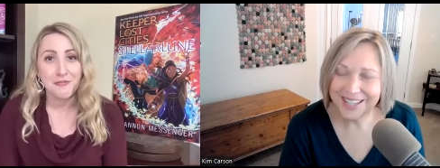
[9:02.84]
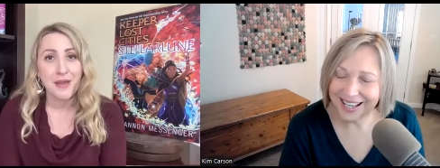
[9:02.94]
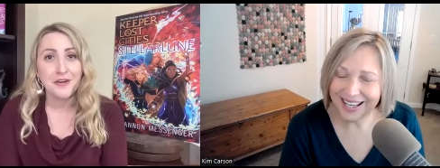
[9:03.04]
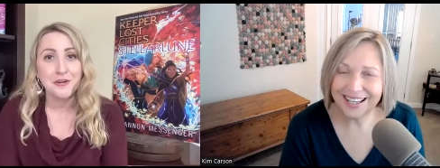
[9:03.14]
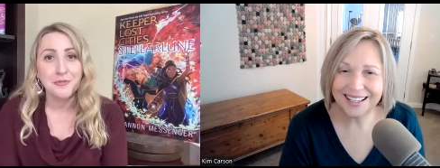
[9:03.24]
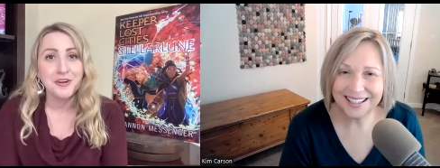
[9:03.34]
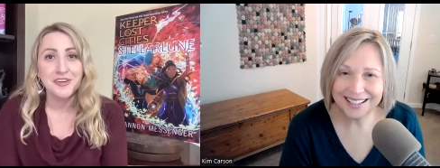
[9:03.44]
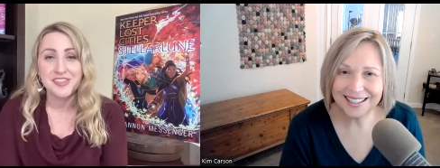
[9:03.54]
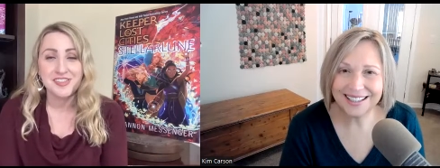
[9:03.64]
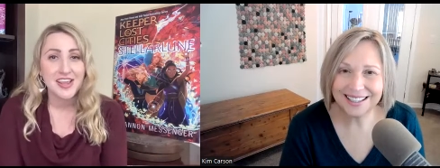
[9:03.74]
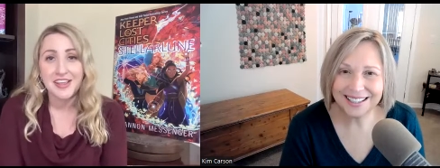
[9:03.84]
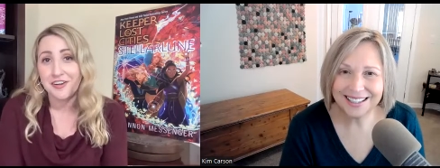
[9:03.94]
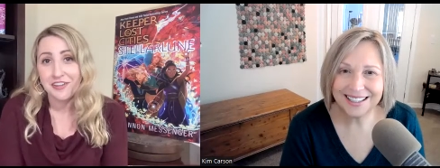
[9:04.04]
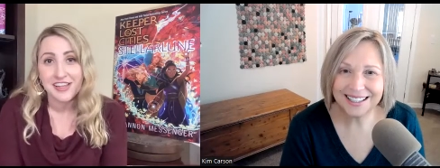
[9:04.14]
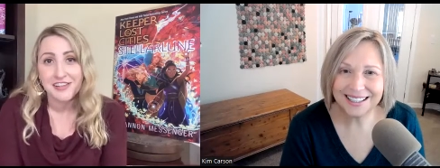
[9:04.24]
Speaker 1: better or worse, take
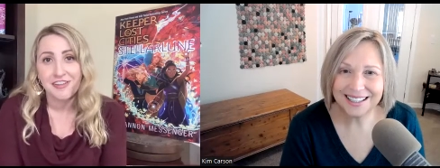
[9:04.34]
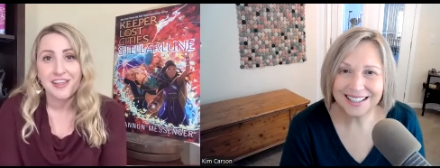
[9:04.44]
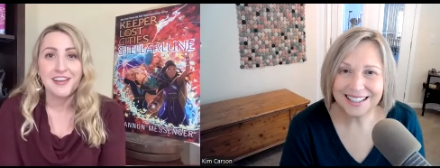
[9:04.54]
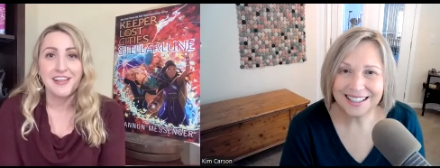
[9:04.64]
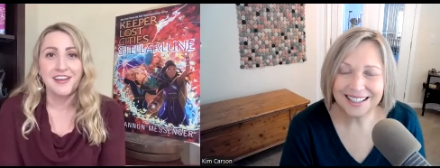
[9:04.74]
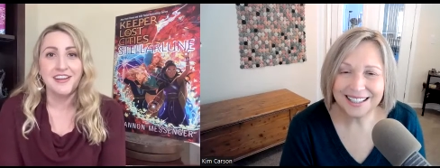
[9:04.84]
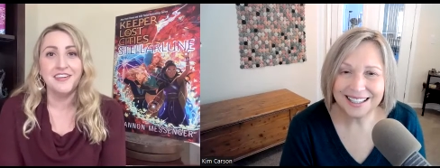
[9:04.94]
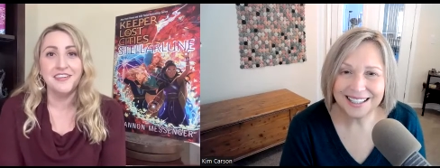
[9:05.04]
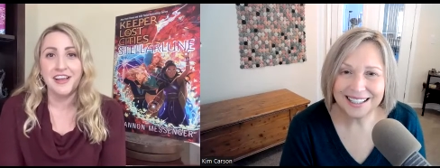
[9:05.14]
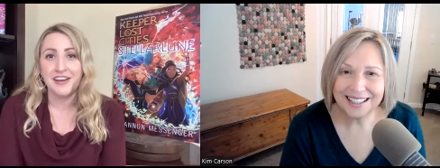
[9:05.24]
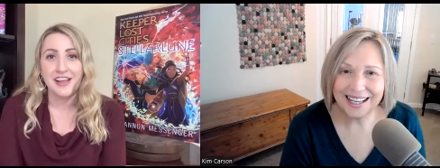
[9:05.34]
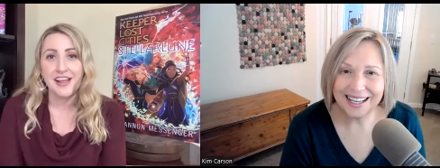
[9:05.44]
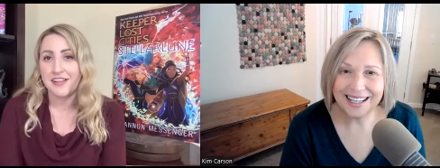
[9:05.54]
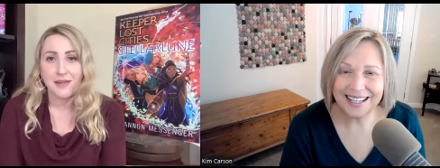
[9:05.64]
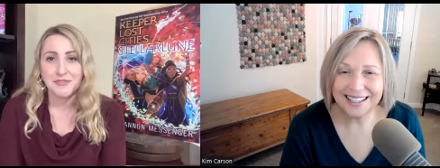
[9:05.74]
it or leave it, you know? And
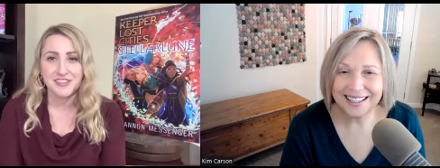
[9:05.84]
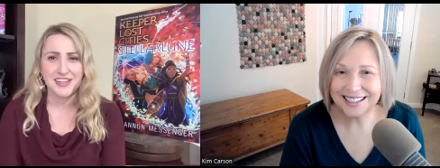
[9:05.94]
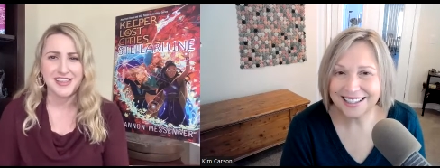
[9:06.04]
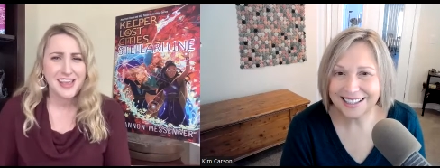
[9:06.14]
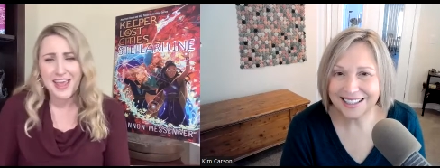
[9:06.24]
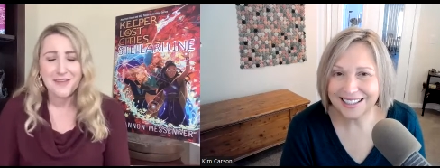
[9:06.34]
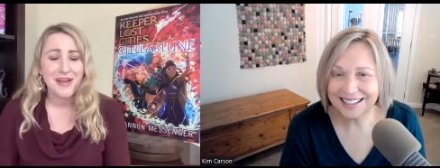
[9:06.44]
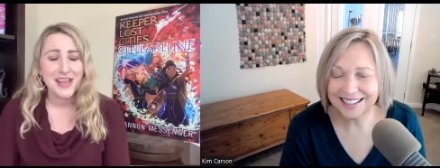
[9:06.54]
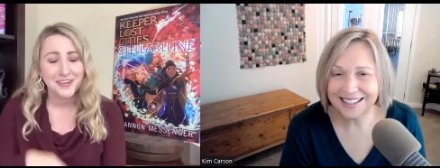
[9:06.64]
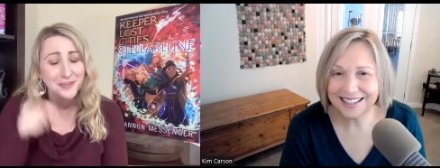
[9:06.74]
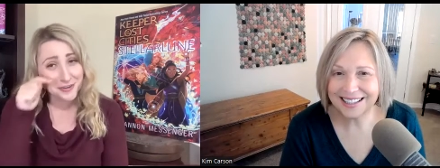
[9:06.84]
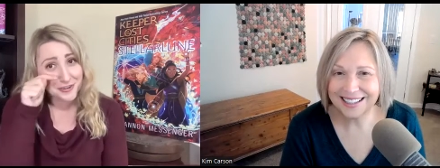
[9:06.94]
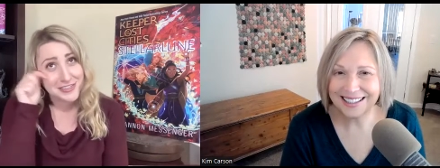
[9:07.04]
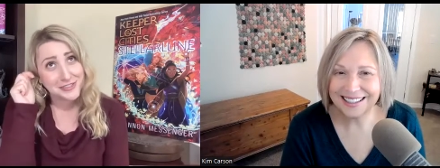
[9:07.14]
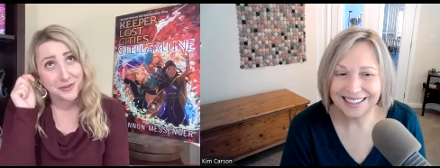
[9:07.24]
I'm just like, hey, my little
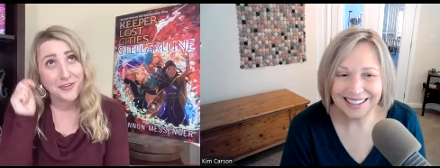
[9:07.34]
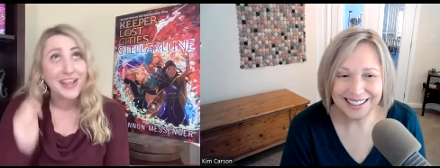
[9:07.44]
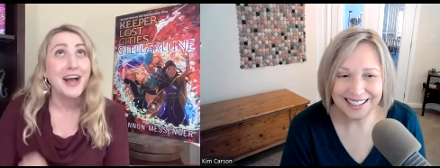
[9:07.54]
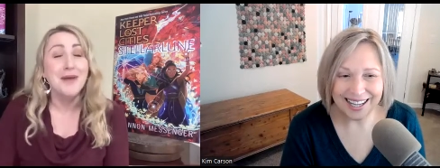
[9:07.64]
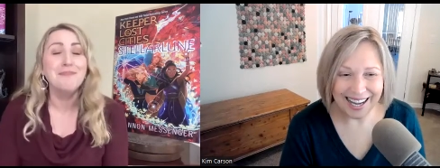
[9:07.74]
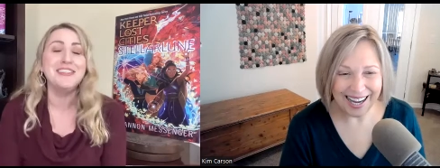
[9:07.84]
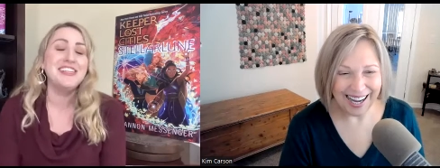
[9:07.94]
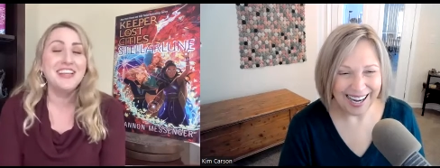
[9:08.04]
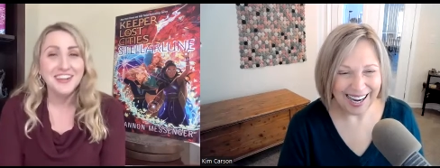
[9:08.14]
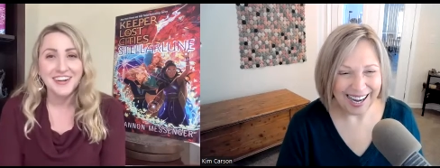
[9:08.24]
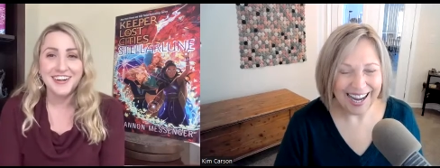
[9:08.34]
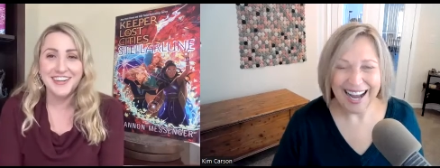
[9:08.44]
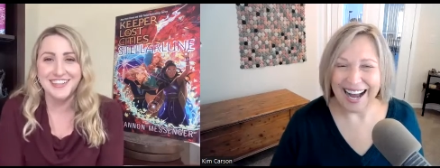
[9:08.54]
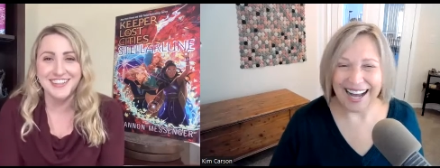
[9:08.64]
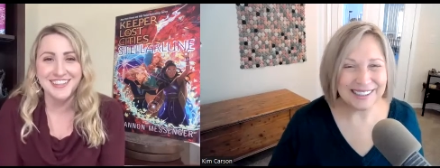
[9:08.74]
girl is growing up too.
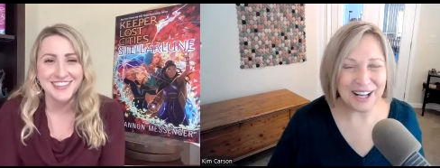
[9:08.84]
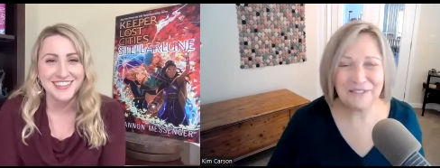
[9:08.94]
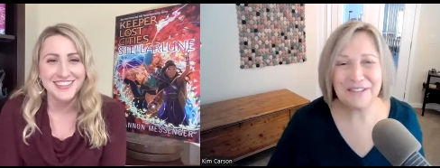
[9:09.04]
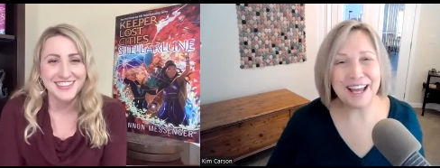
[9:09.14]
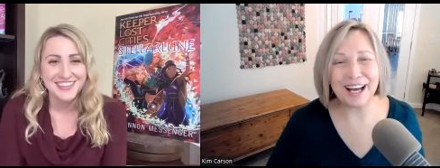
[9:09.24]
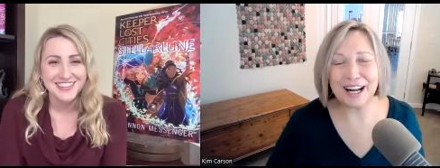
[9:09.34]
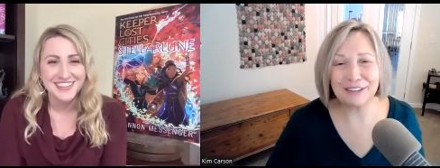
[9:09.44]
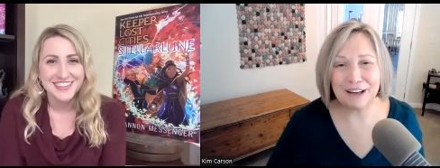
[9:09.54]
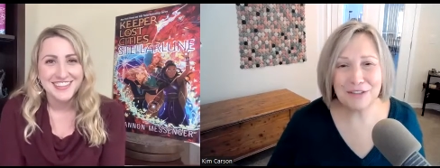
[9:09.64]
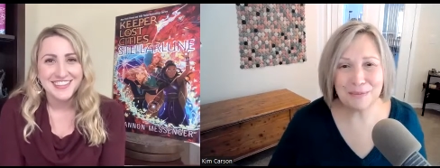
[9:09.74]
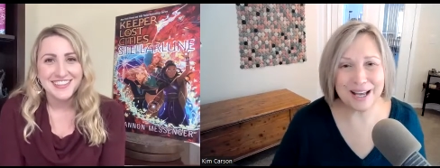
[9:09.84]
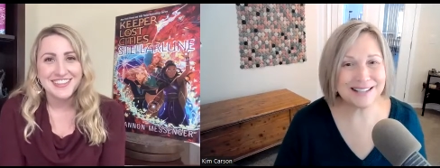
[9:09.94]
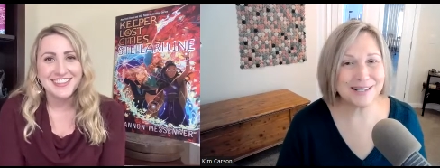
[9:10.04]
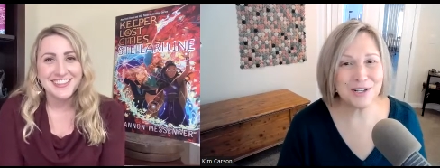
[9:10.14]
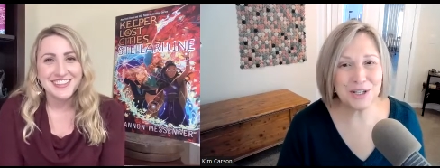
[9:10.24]
Speaker 2: I love that. I love the
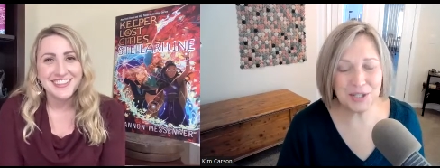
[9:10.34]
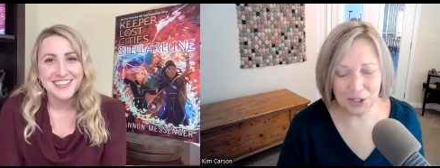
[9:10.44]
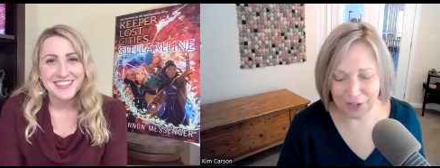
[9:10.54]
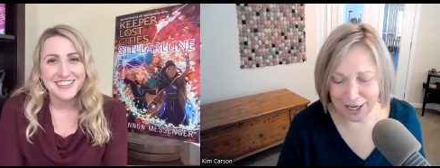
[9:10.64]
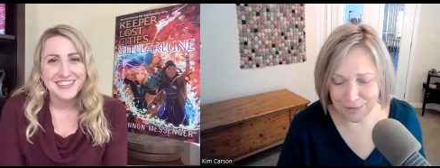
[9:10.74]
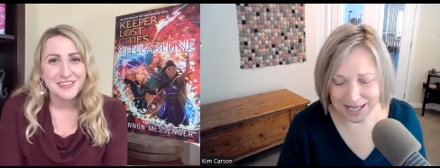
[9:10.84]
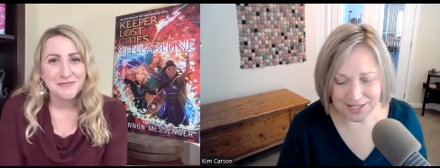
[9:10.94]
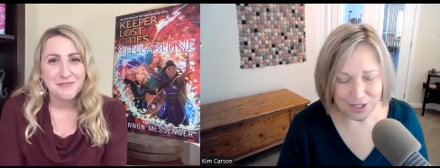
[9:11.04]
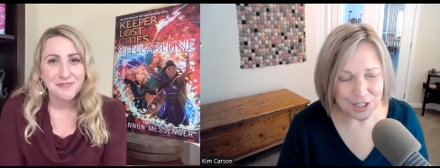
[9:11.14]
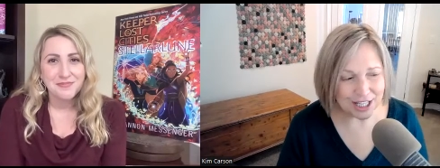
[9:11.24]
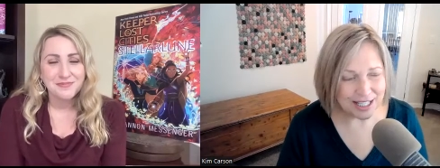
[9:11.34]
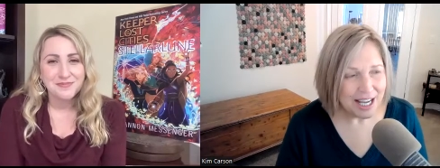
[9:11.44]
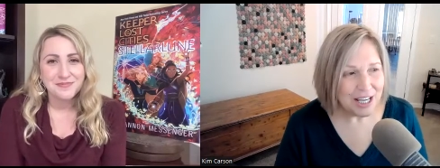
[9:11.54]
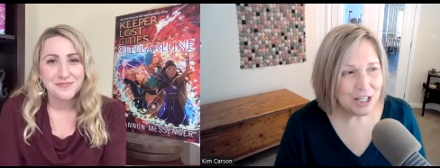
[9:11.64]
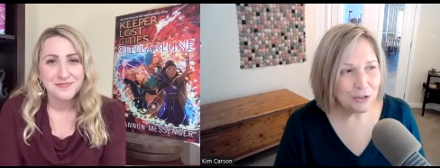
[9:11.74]
message. It's a great message. And,
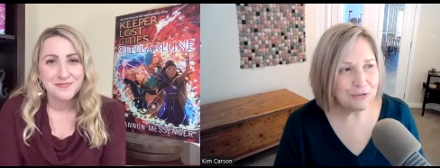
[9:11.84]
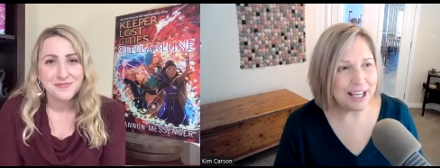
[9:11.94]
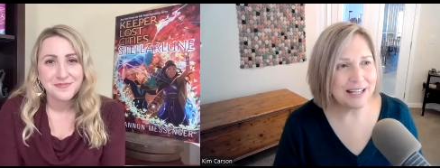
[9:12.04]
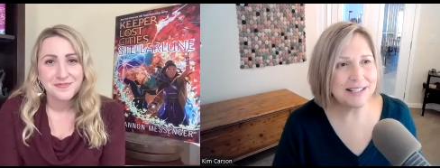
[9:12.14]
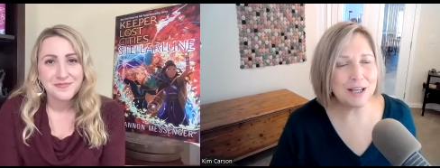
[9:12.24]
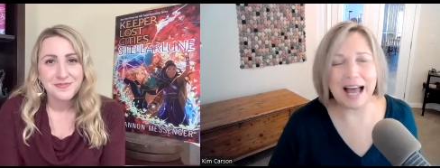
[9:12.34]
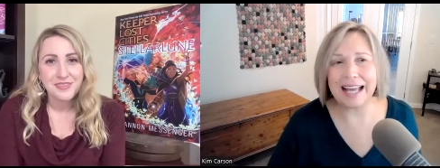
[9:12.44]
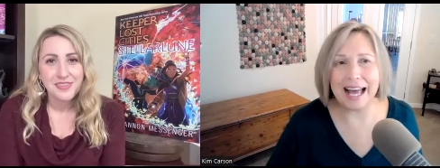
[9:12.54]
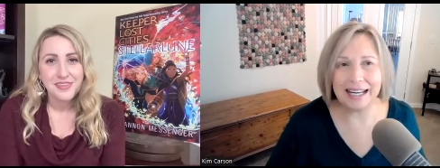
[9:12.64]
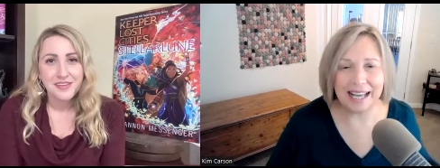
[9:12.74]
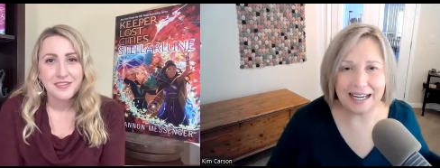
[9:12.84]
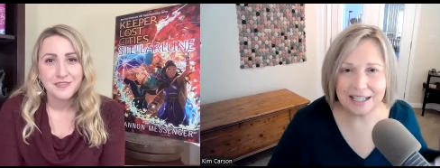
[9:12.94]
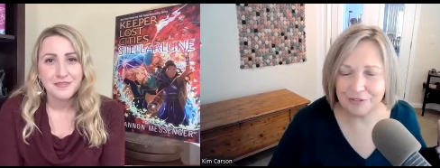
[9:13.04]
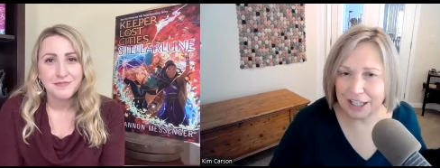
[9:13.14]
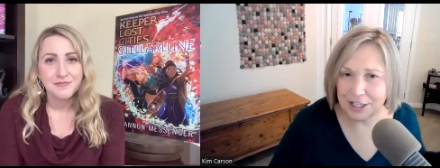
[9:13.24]
you know, fantasy, I kind of got
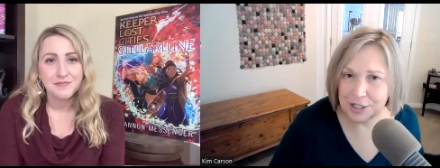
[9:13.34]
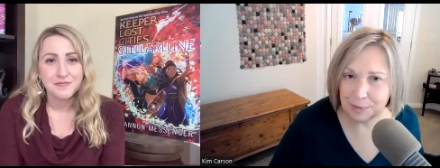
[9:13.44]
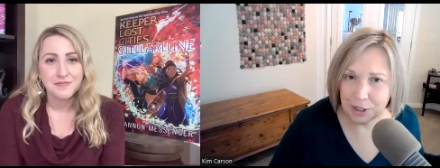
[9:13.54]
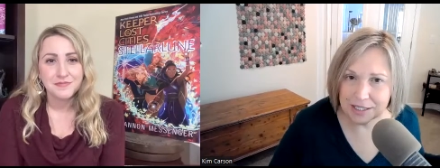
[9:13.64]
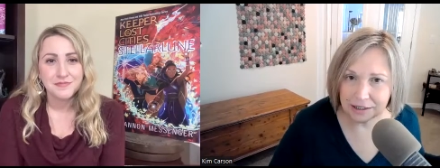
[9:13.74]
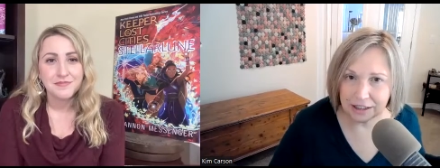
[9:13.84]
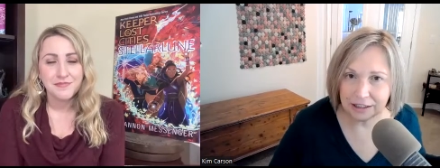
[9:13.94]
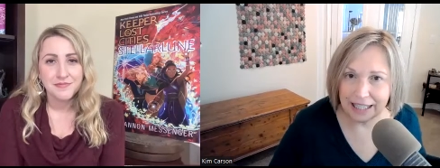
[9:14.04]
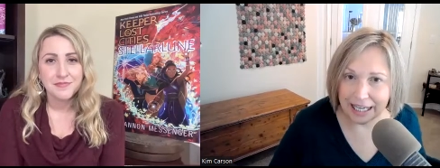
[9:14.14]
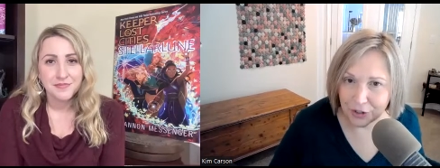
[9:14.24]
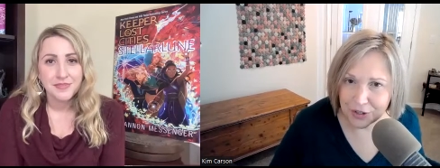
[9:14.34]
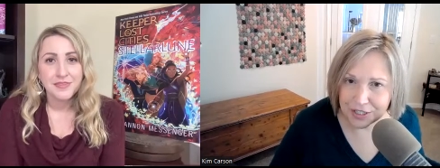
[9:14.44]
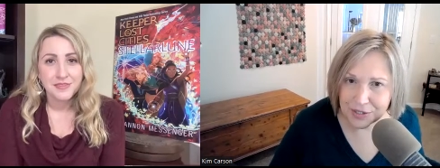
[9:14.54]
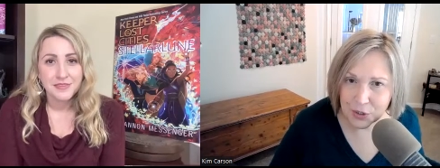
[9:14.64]
into fantasy books a little later than